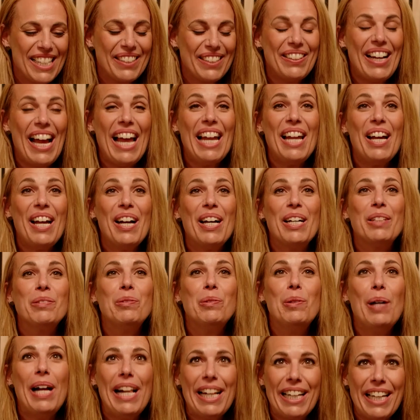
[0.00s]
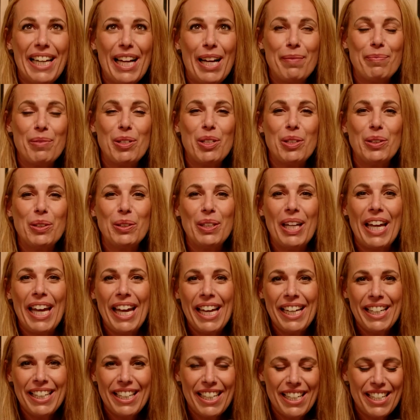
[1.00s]
So hello and welcome to
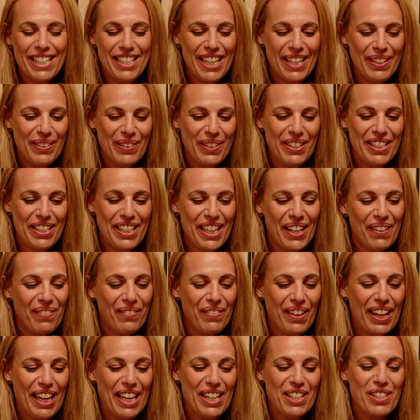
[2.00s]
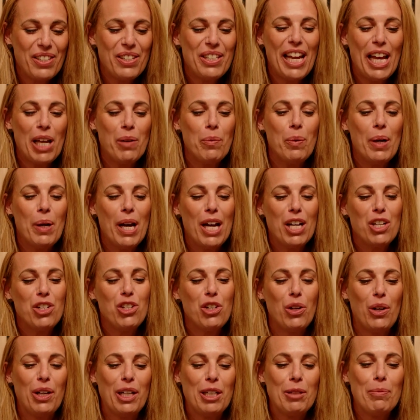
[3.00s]
INTERGEO TV. Today we are
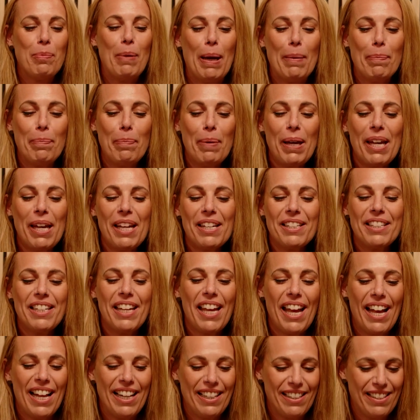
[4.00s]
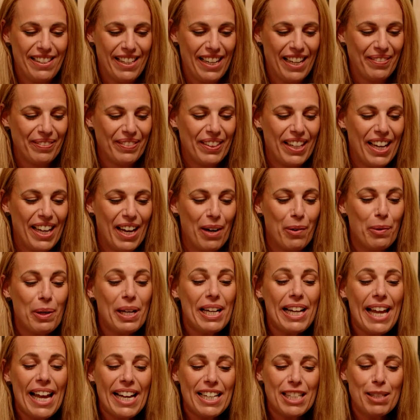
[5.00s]
joined by Pete Kelsey, a
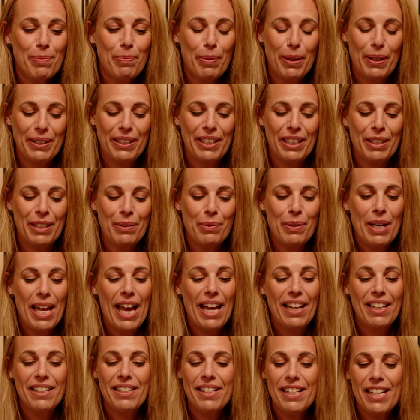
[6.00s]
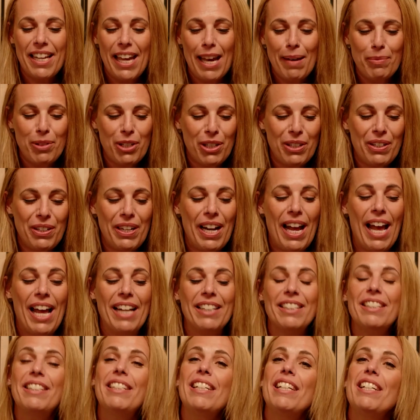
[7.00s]
real expert in reality capture
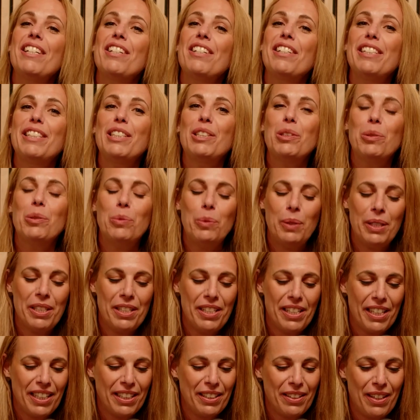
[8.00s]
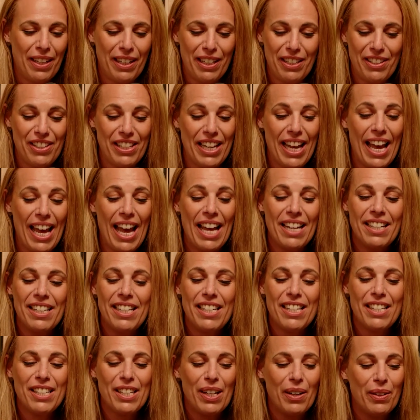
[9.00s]
and digital twin technology, and
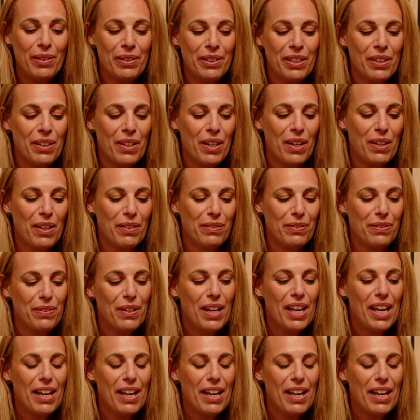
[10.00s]
he's owner of